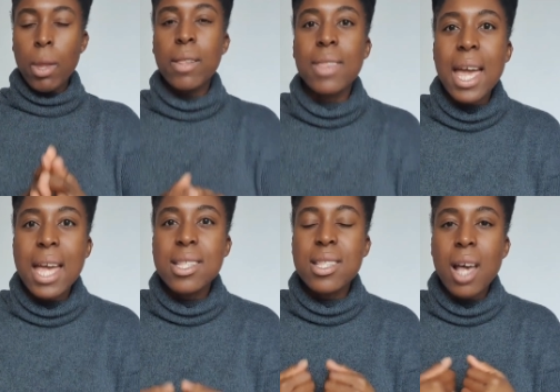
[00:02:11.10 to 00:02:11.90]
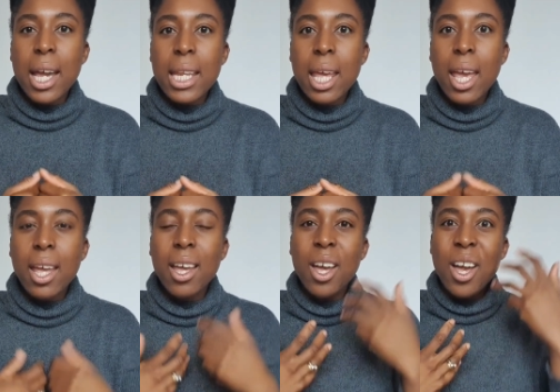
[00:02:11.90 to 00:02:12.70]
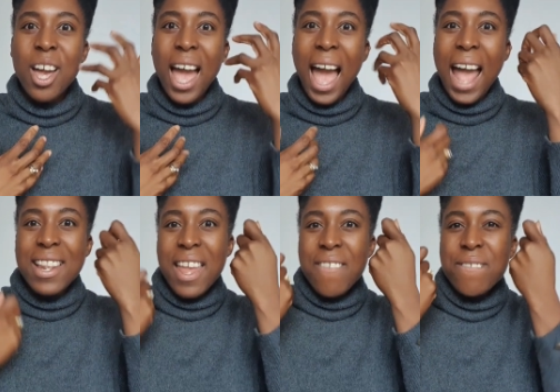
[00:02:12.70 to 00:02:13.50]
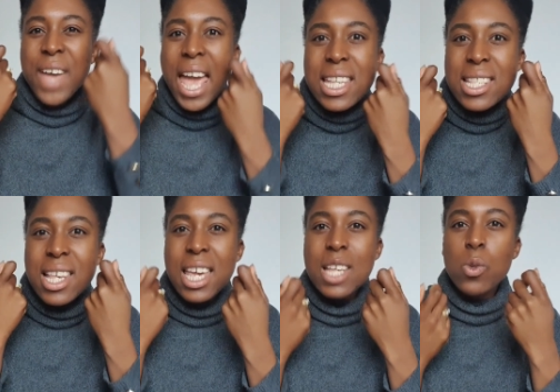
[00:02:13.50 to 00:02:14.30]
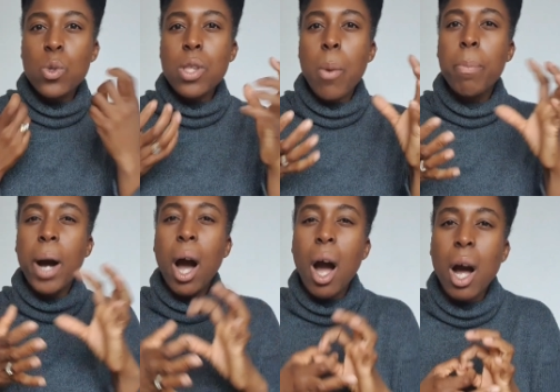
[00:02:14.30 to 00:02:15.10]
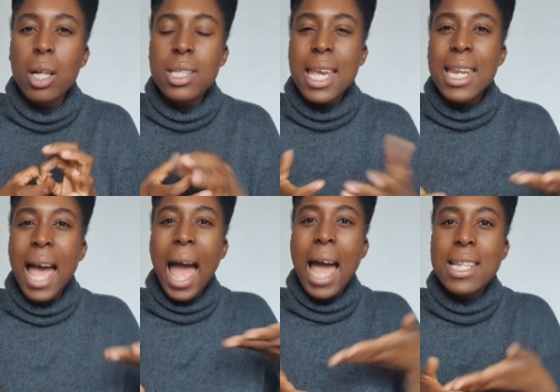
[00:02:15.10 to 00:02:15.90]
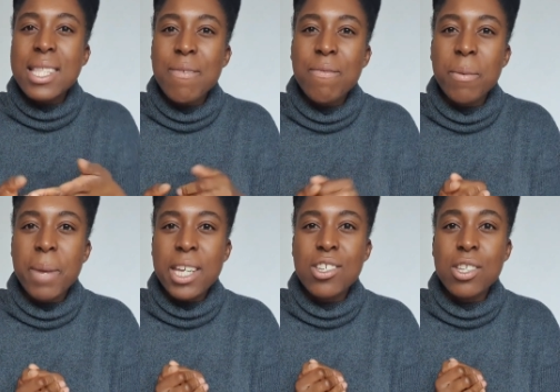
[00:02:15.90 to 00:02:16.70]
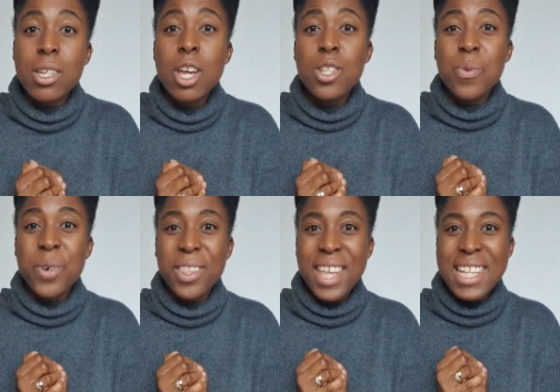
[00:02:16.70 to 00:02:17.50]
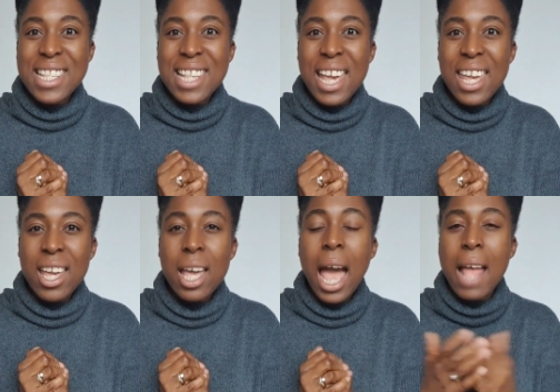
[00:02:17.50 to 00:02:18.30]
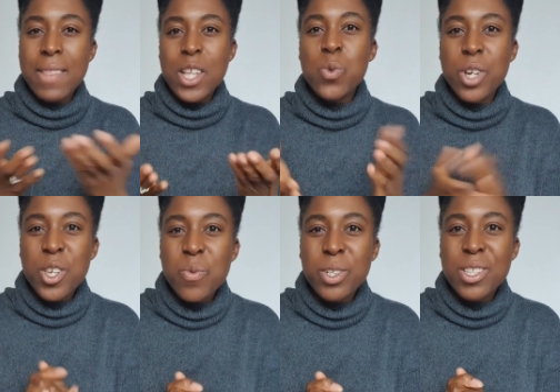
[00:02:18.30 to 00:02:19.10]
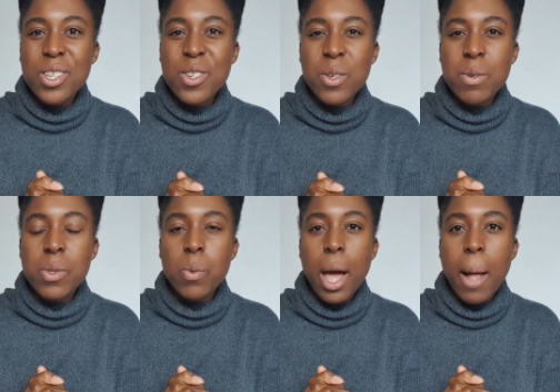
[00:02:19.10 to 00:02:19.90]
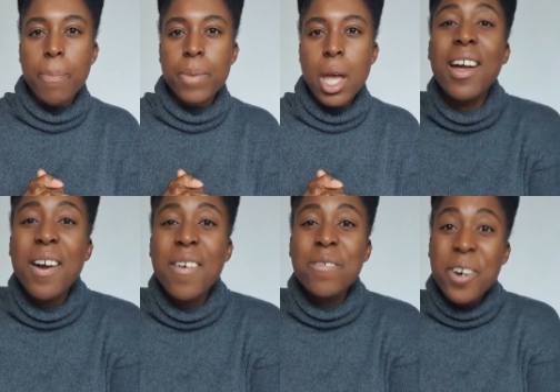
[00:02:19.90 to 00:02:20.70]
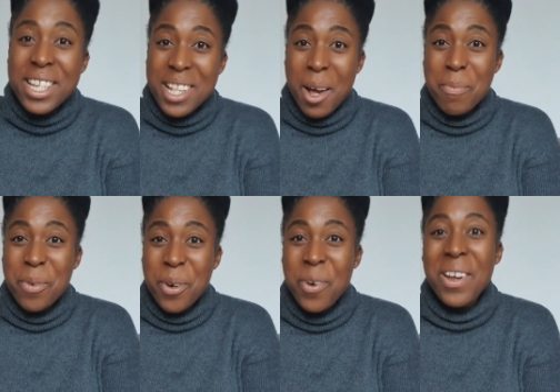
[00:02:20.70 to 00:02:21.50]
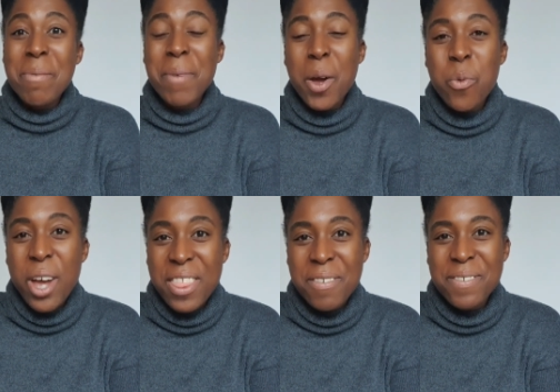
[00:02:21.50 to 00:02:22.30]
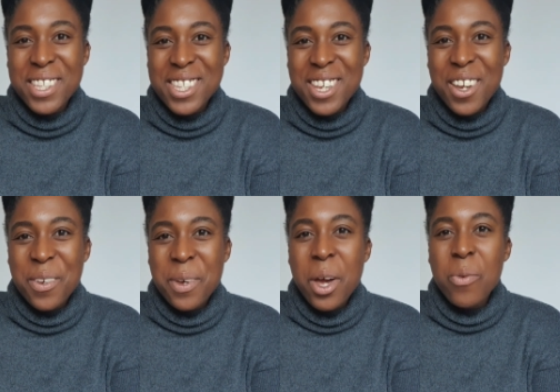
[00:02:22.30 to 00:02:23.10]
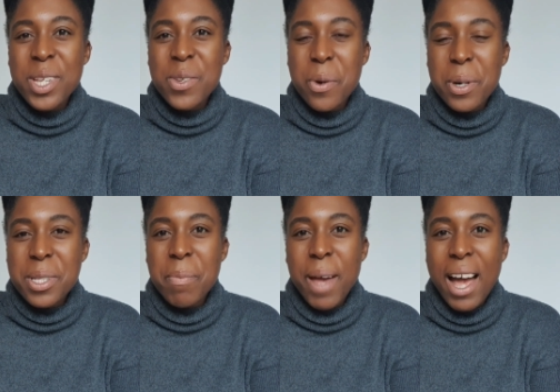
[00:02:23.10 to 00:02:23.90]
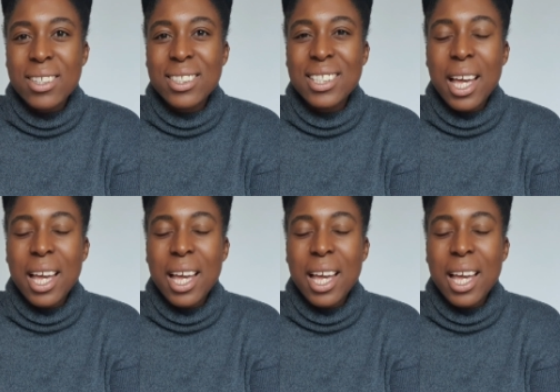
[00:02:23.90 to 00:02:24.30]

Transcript: They're signing and their face is also part, it adds information to what they're saying. And that's what you want to do as well. For example, in my weather video, we talked about